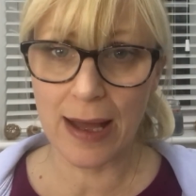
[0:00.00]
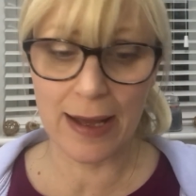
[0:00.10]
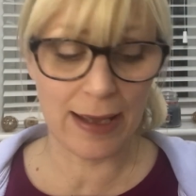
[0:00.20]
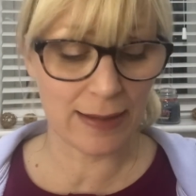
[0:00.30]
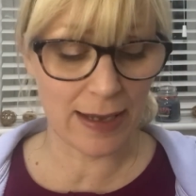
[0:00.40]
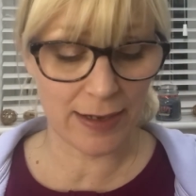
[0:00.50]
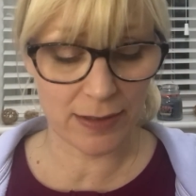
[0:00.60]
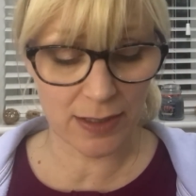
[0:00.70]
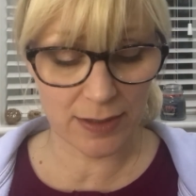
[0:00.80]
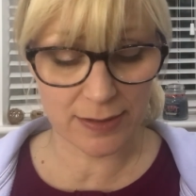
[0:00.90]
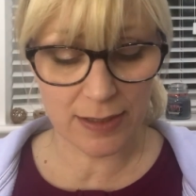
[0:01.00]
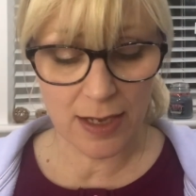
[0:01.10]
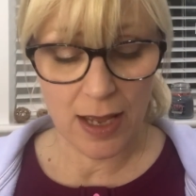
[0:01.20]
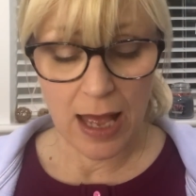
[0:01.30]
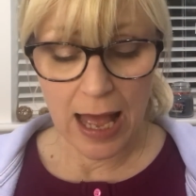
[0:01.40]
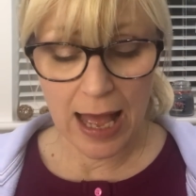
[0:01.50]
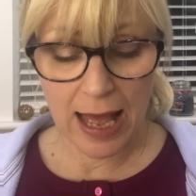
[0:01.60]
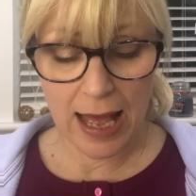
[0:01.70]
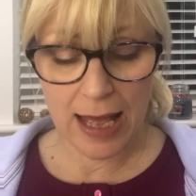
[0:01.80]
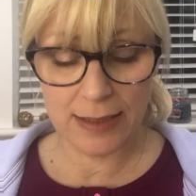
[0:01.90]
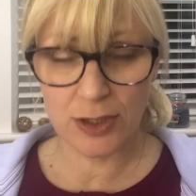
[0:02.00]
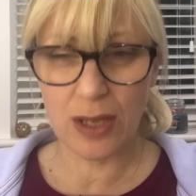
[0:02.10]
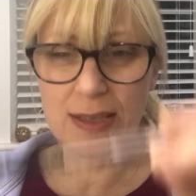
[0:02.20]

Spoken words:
eyeliners, and so